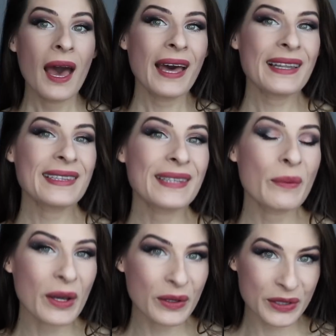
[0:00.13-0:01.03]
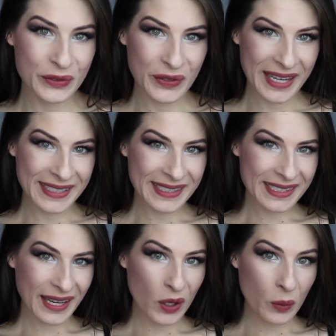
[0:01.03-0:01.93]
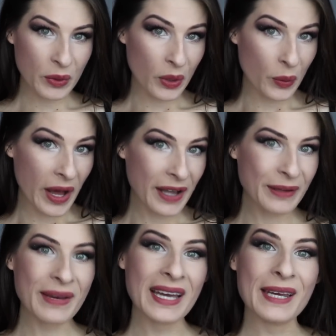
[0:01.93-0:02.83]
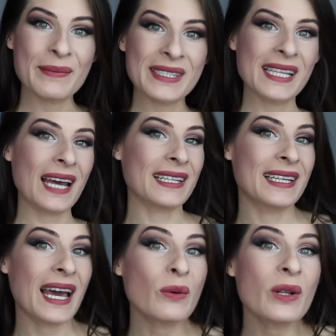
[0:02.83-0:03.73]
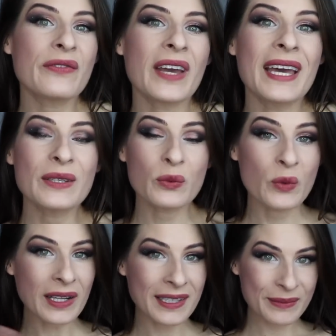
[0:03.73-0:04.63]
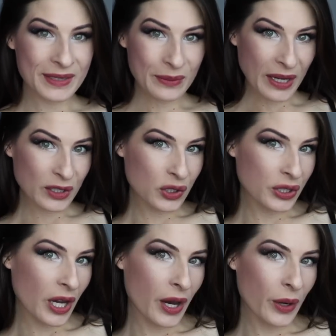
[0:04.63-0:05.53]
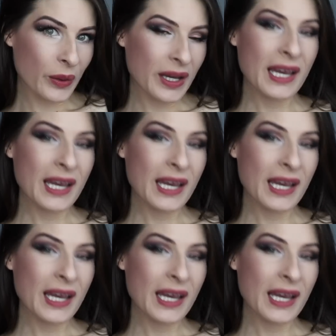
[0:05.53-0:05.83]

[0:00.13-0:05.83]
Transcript: Hello, my gorgeous friends. I hope you are well. My name is Natalie Nightwolf, and welcome to my show.